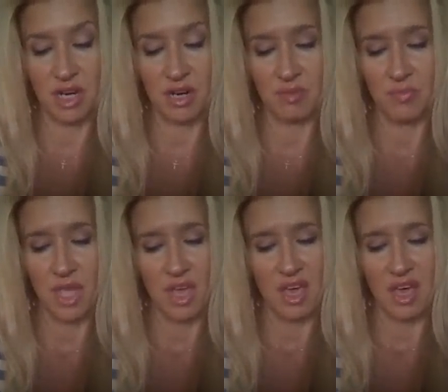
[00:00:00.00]
They're
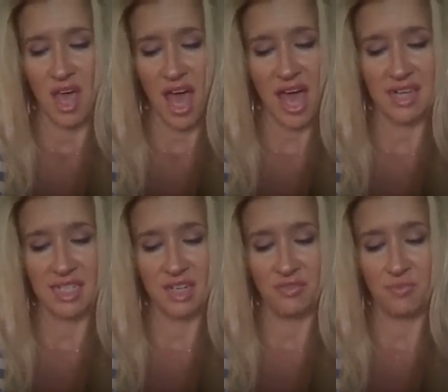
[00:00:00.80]

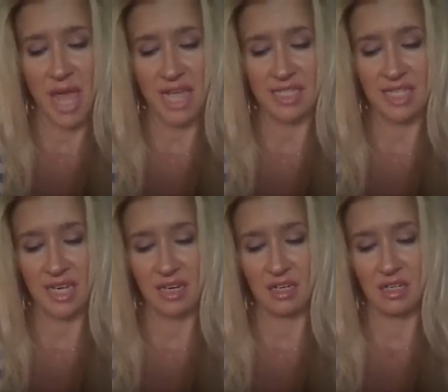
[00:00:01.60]
active,
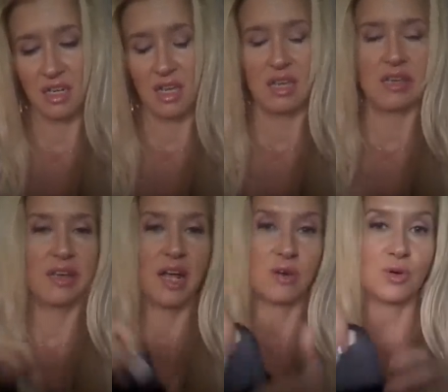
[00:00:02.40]
basic,
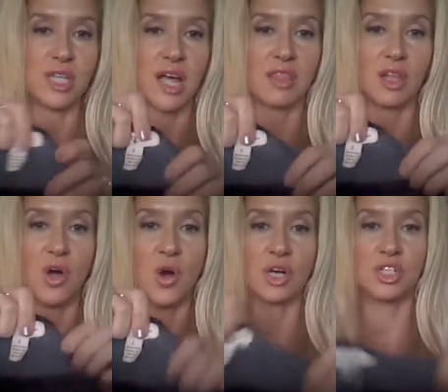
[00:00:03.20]
and of course I got the
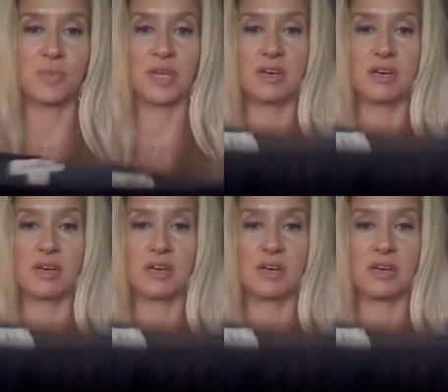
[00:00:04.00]
large